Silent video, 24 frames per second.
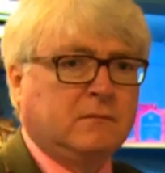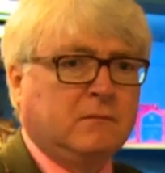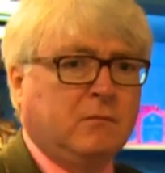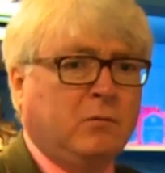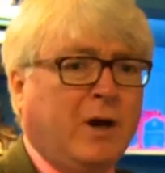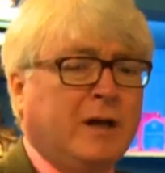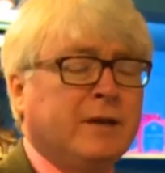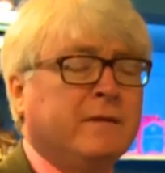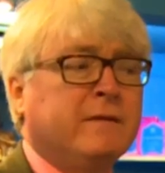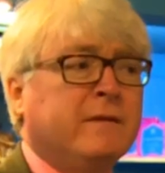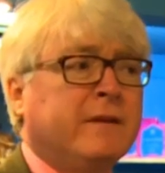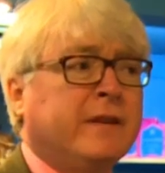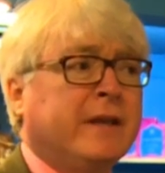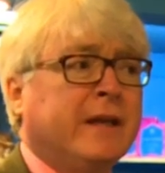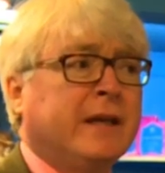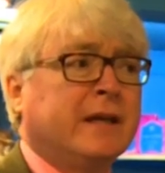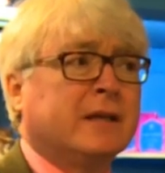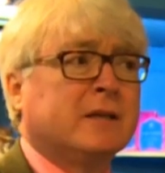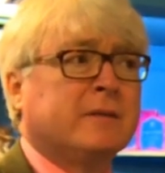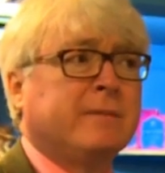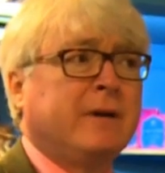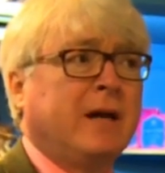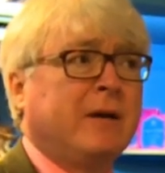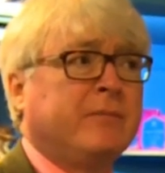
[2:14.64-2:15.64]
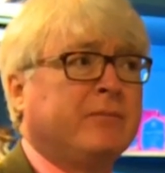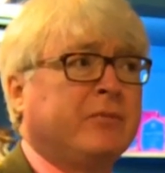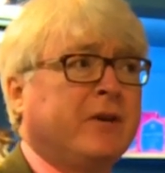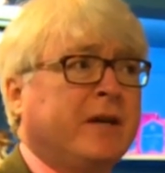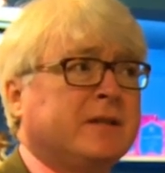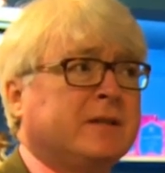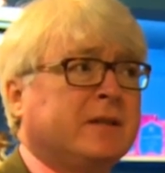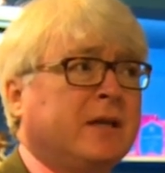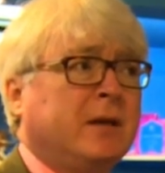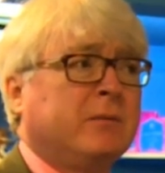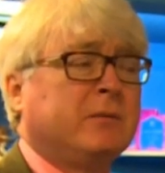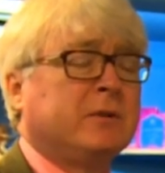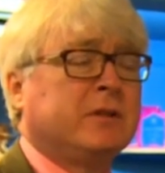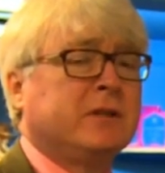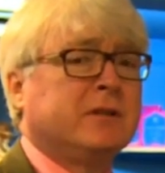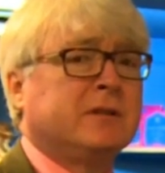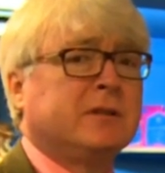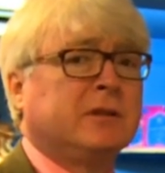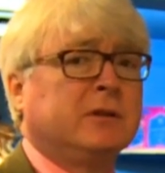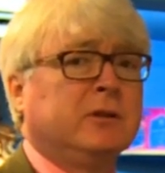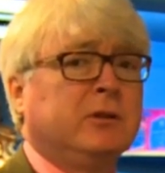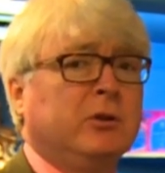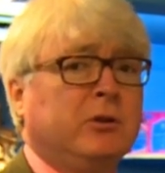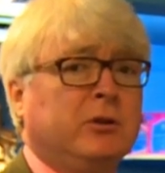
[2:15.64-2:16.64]
One of the things about Prestat, which is
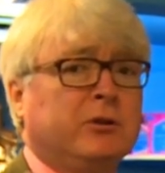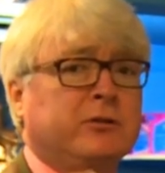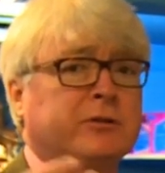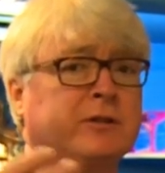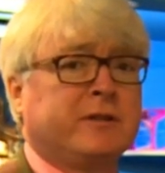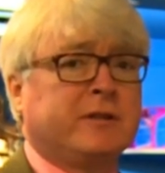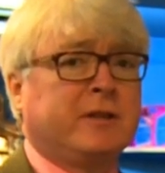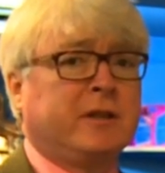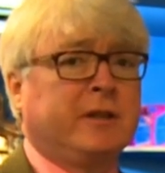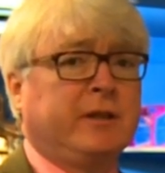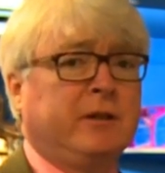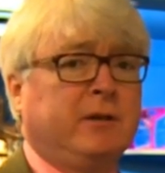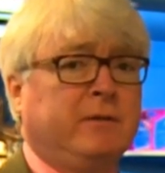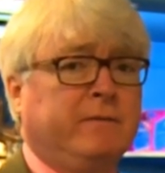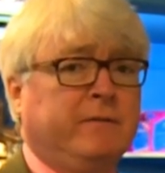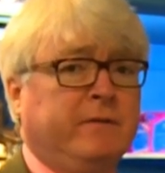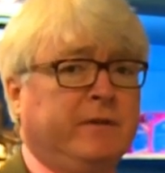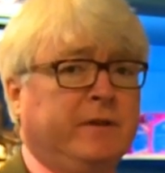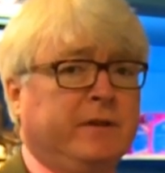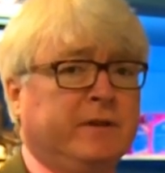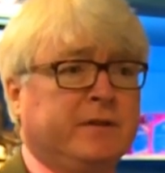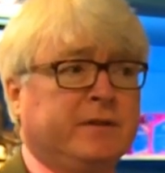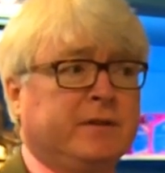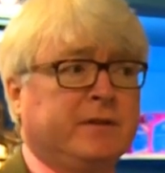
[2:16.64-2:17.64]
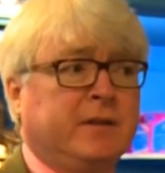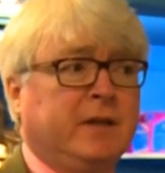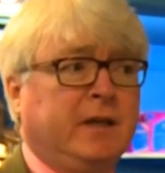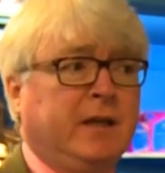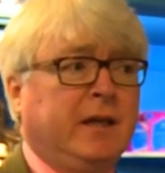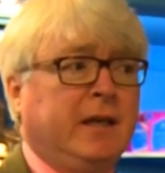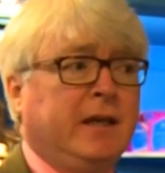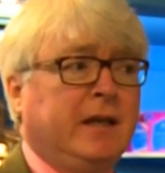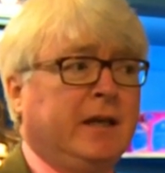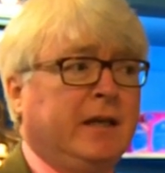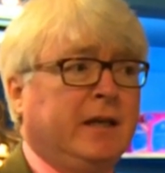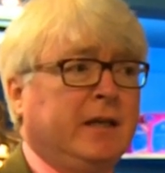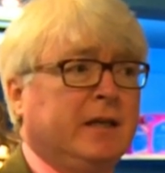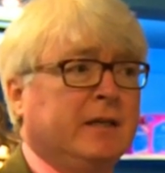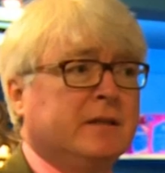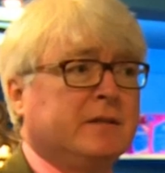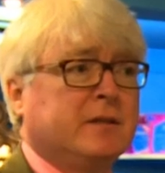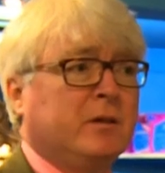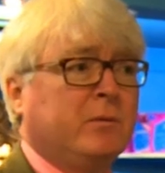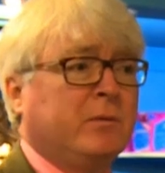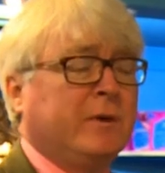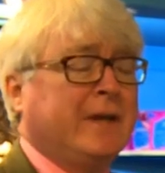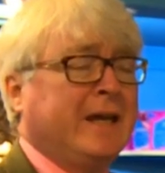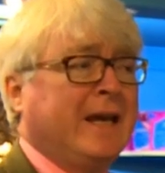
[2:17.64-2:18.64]
gloriously obvious, is
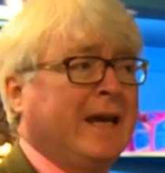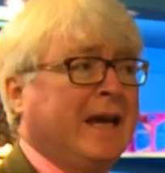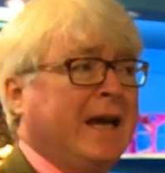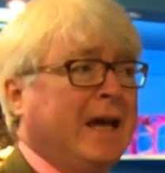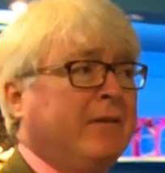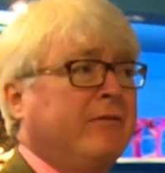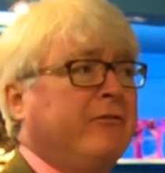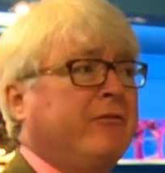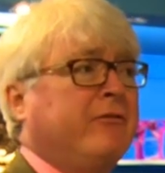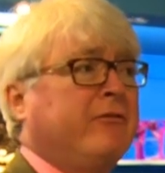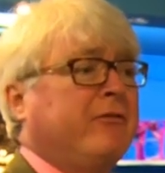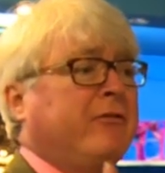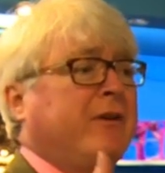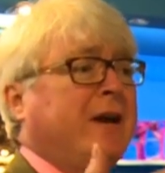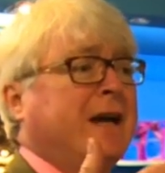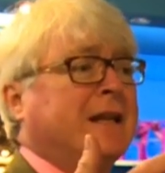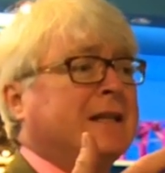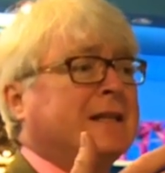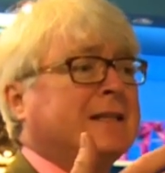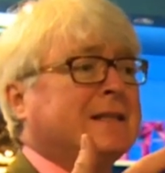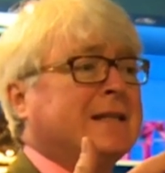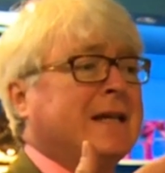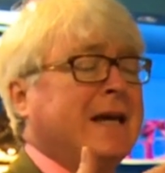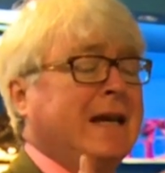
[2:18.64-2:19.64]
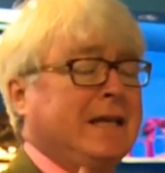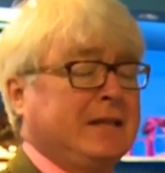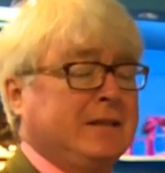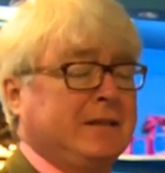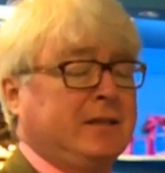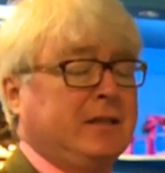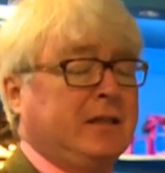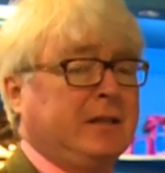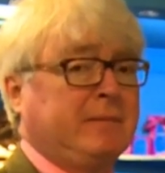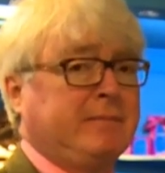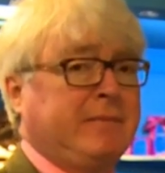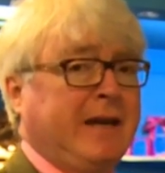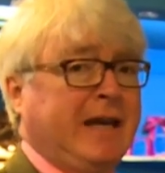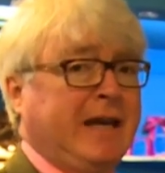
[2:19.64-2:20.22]
that we have fantastic